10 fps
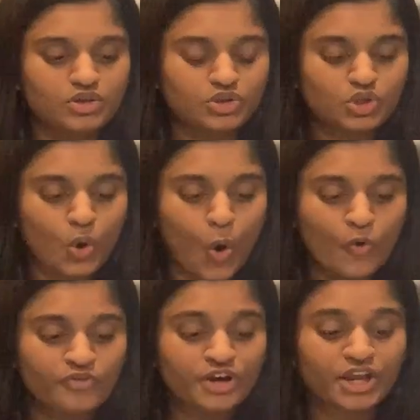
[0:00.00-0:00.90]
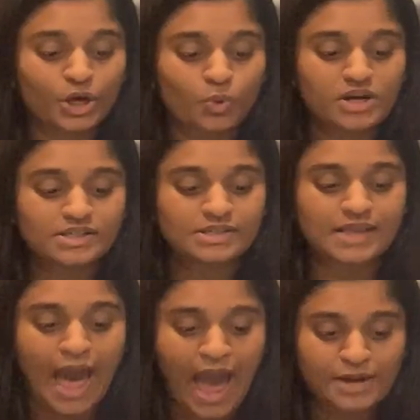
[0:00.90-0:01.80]
So over here where it says
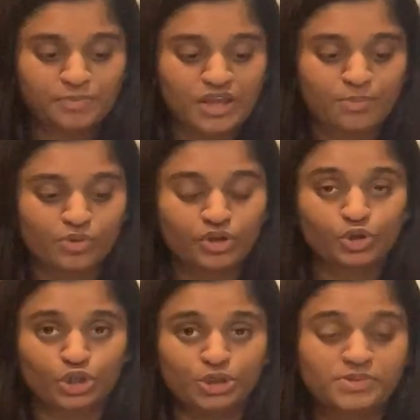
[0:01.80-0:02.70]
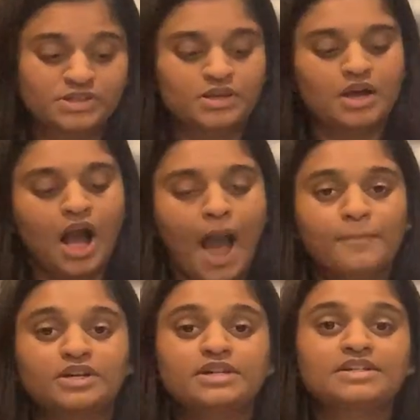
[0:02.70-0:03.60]
add people and groups,
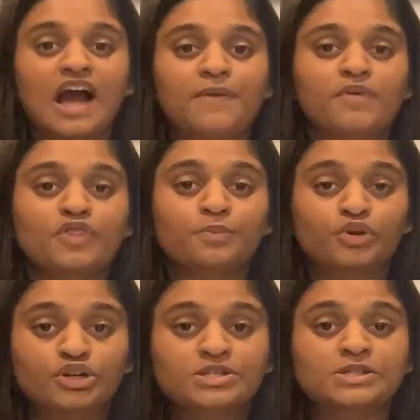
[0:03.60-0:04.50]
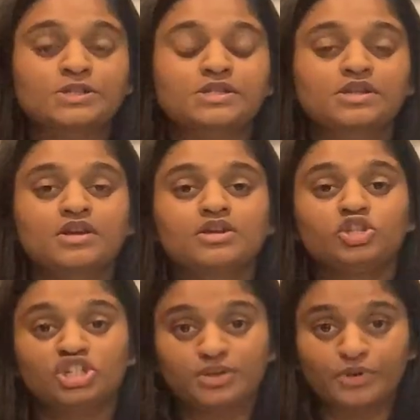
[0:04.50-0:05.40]
I'm going to type in the person's
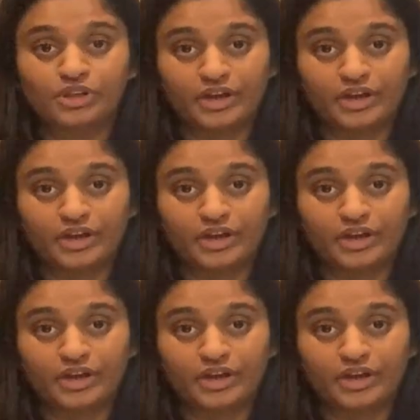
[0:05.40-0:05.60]
Gmail